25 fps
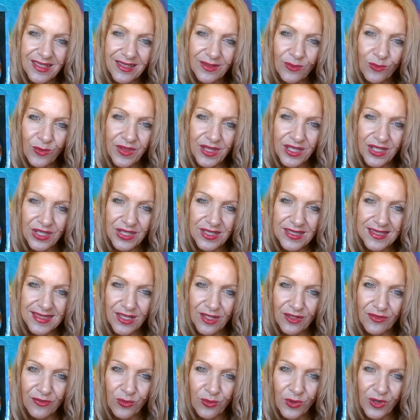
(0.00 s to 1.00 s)
within
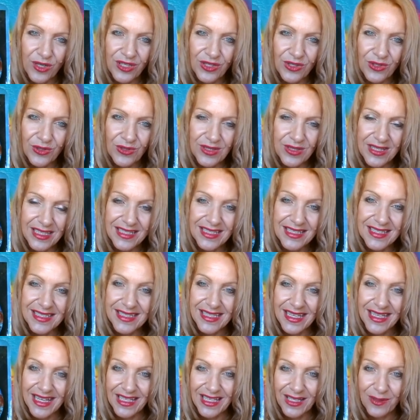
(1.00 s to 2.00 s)
yourself what you need to
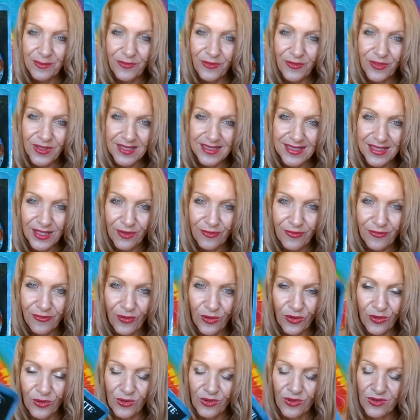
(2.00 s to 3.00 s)
stand up for yourself
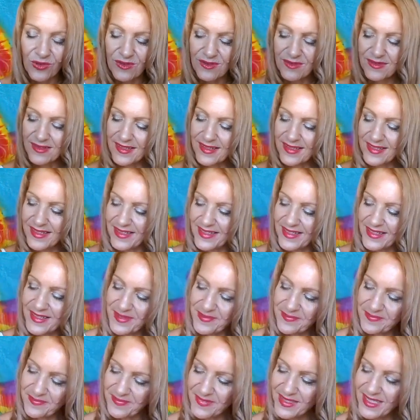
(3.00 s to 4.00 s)
for.
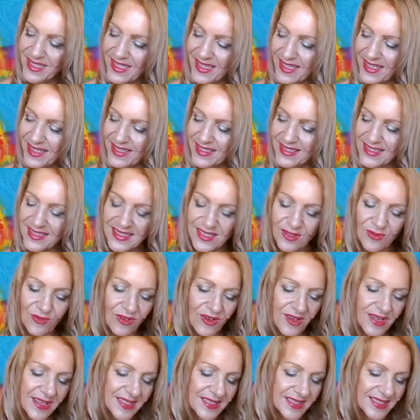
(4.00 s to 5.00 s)
Um, yeah, because it's
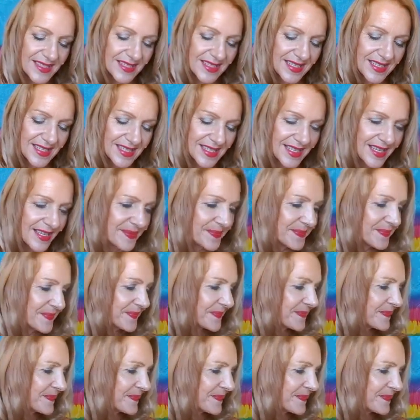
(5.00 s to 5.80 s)
right underneath that.